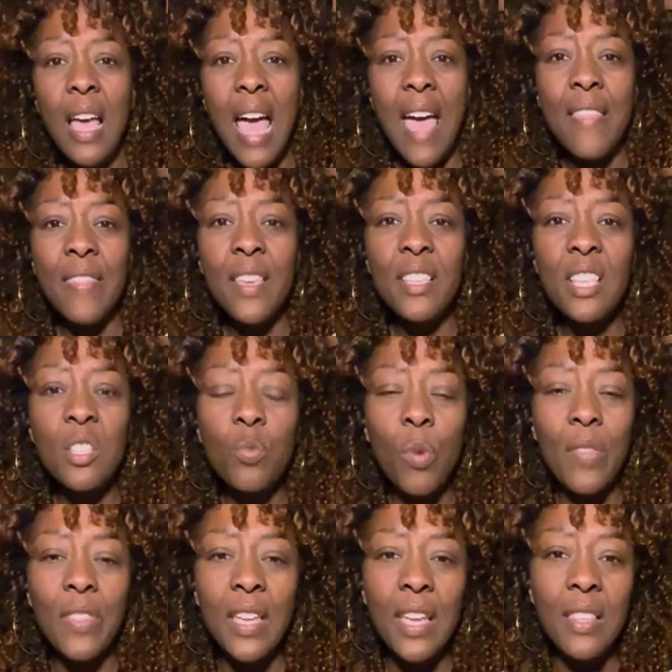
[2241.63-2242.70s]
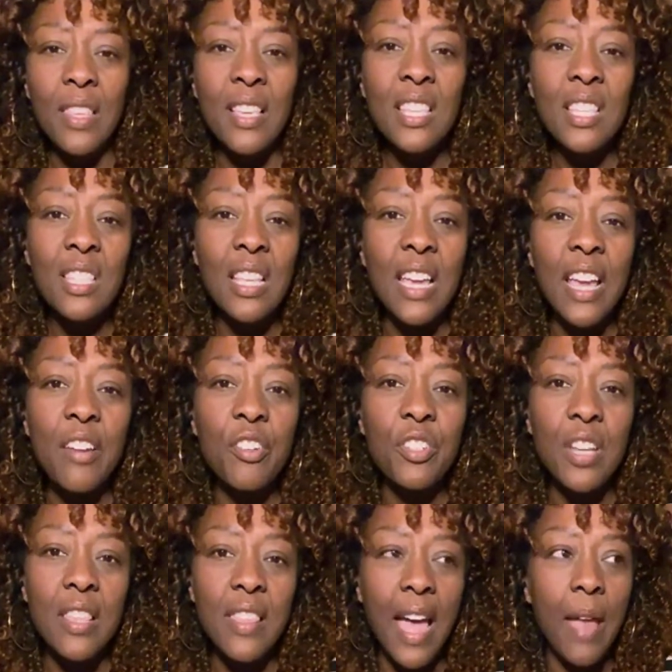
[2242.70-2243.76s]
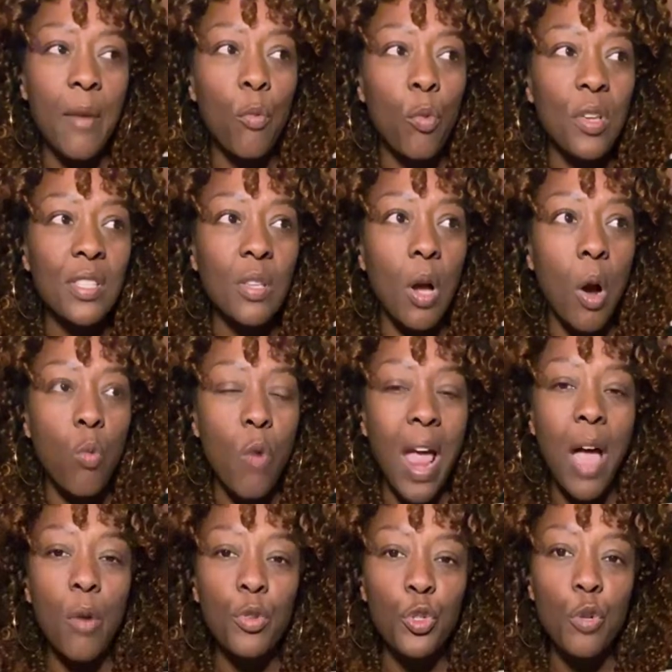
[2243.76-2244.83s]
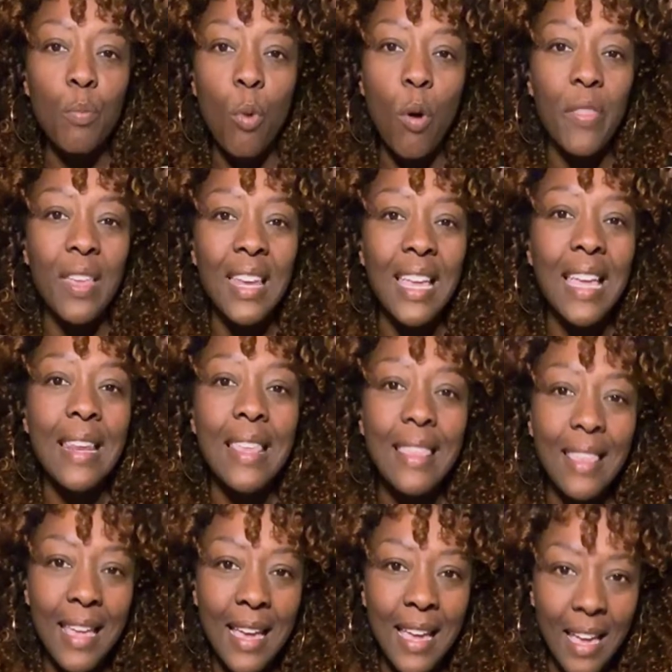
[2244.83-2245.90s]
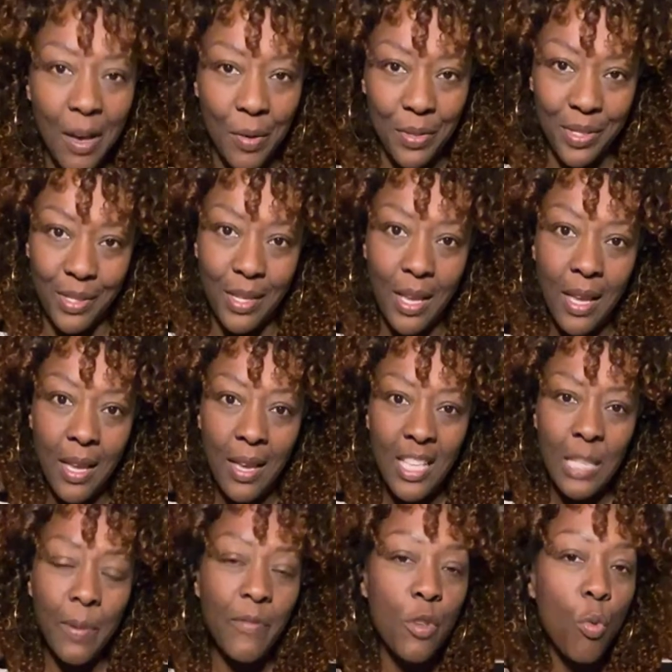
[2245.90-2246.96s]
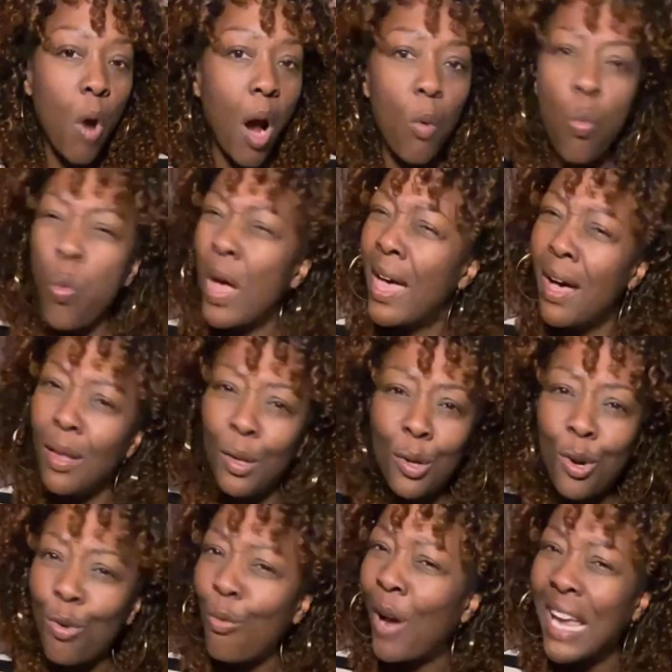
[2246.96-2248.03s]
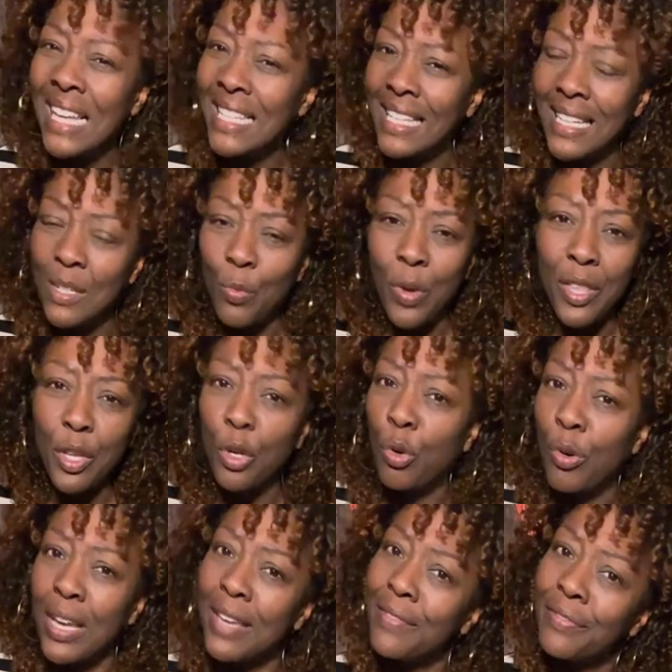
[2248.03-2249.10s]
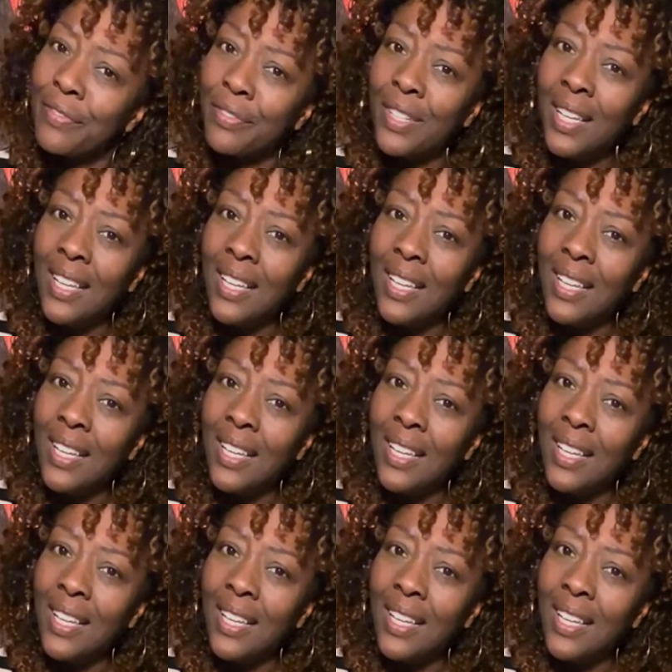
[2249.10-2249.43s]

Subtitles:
And this is the energy that was around you more than anything else. Some of you are well acquainted with grief.